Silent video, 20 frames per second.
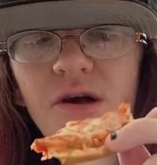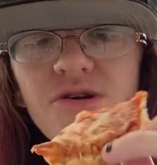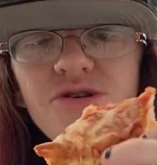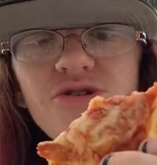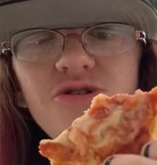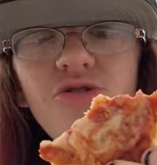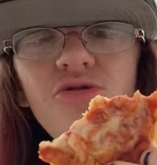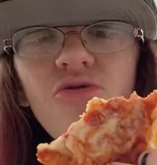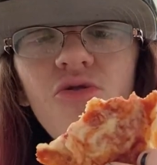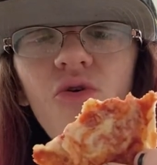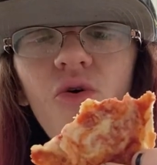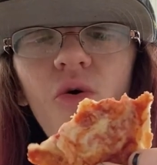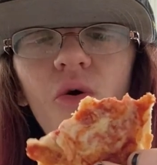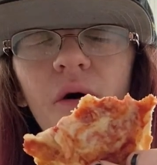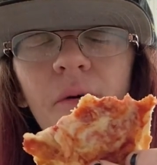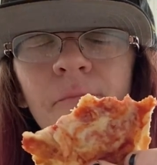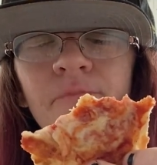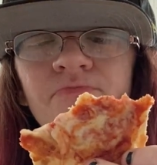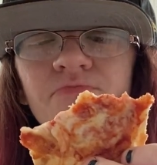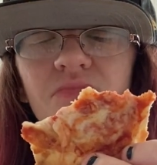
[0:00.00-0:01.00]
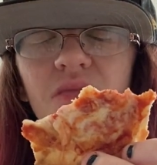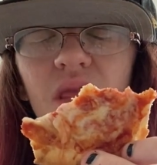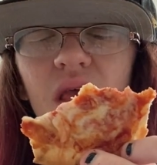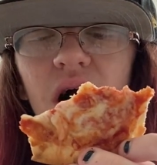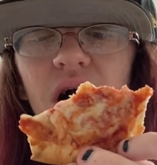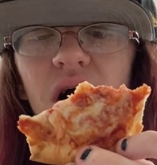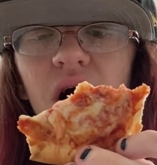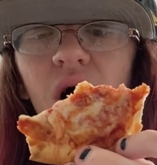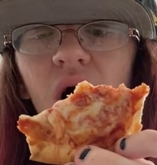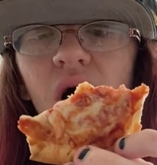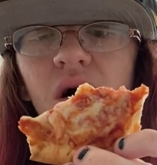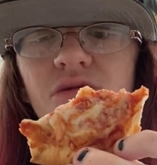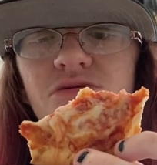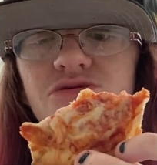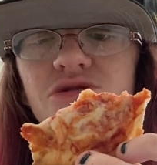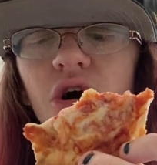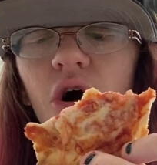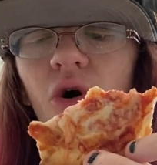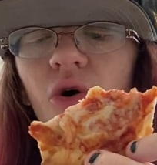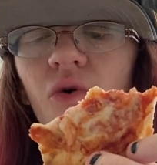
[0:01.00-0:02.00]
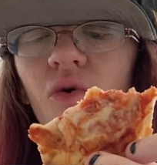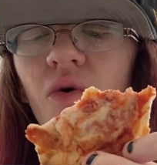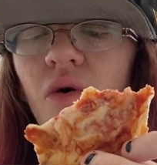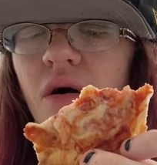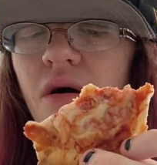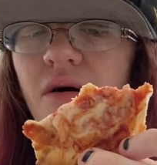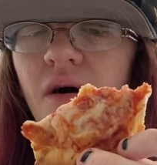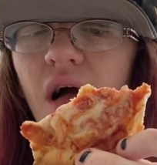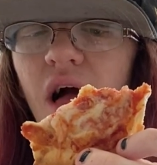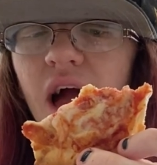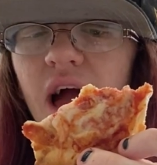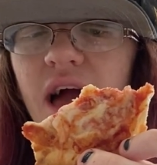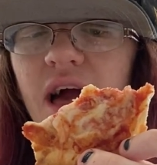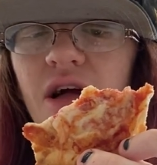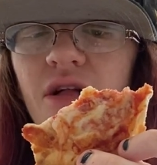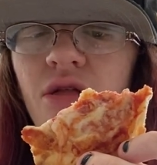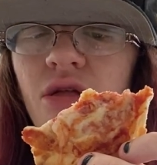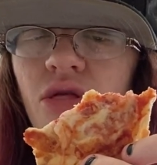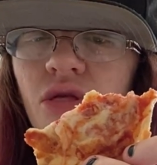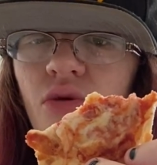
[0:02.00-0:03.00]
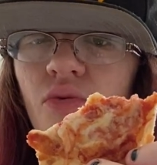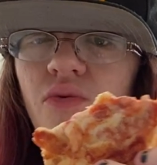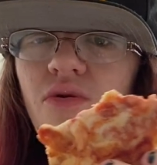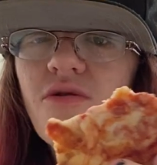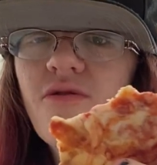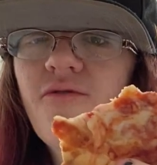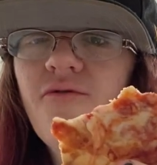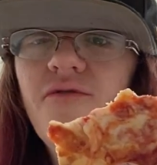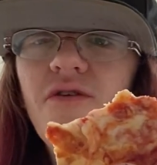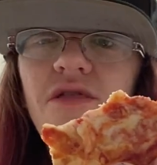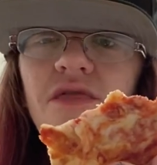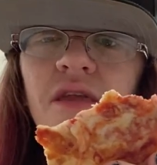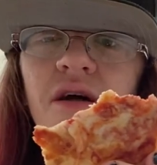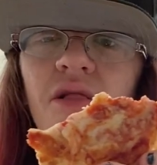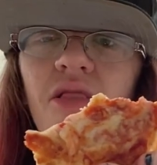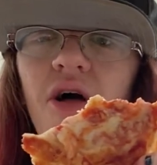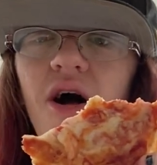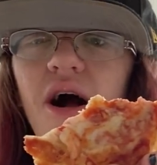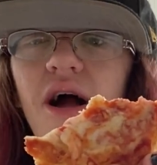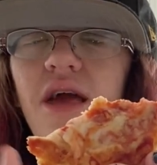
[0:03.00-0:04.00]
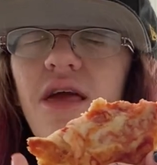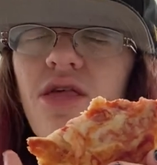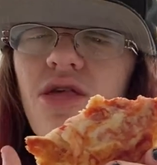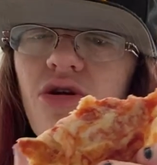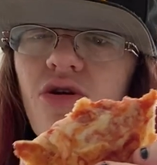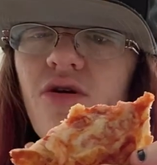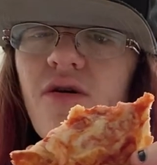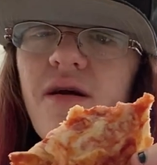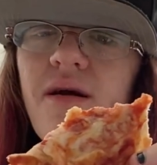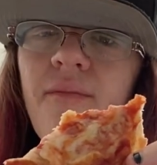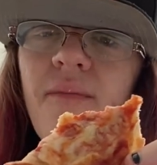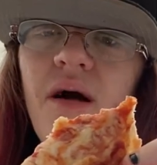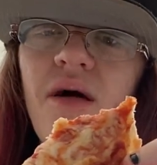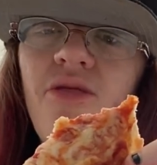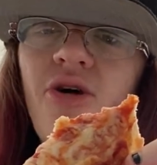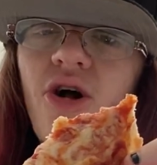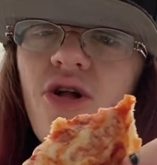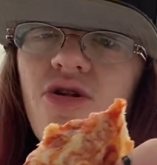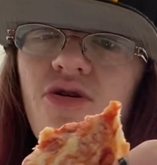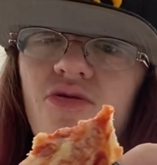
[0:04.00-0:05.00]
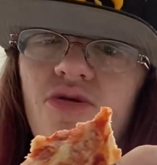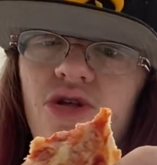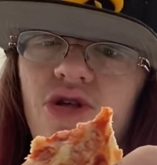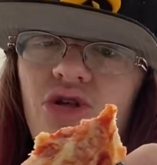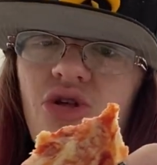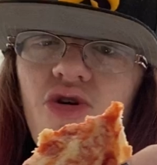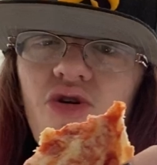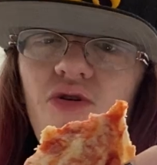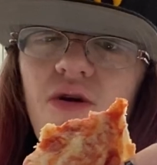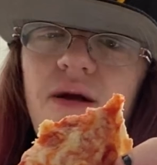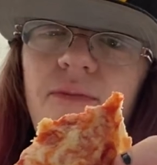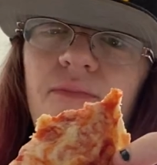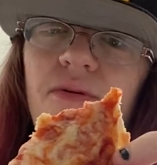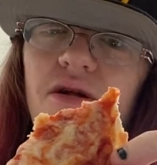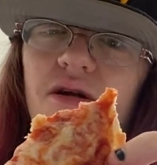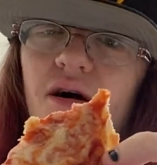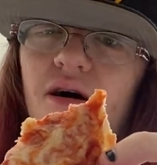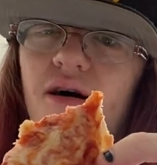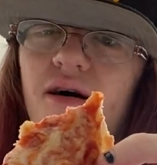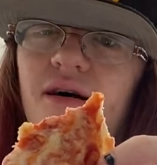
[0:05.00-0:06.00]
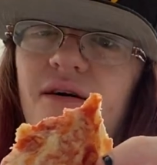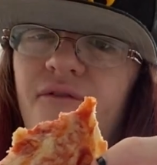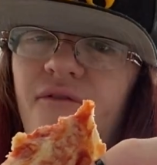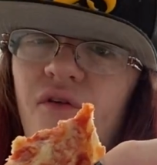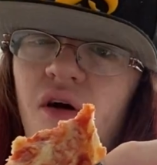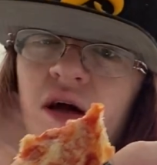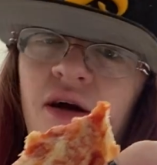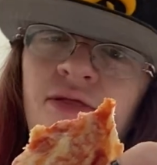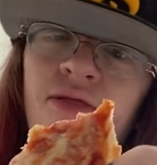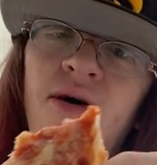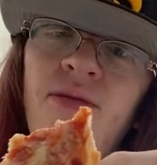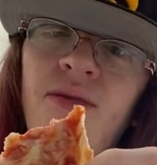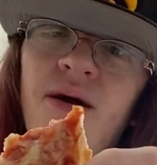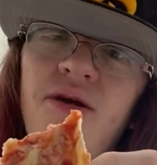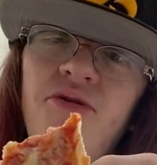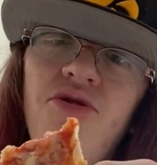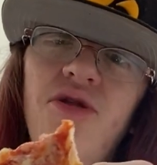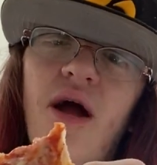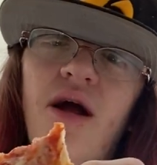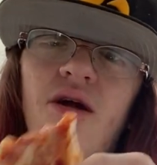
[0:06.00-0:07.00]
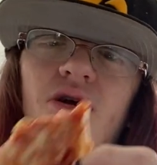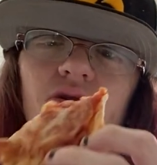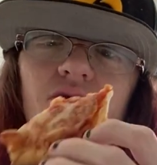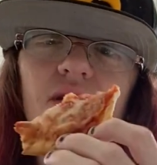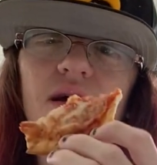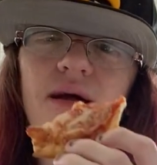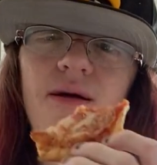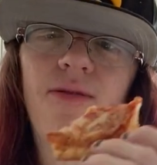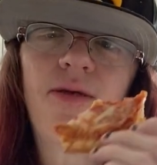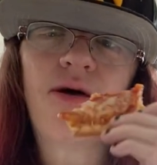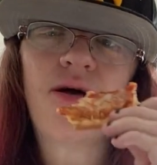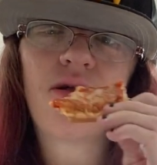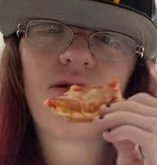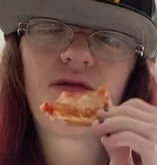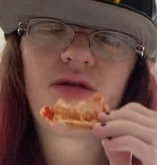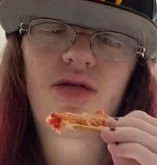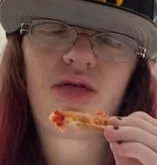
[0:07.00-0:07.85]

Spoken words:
you go and swirl vanilla ice cream and then you scrape it off and then they decorate it.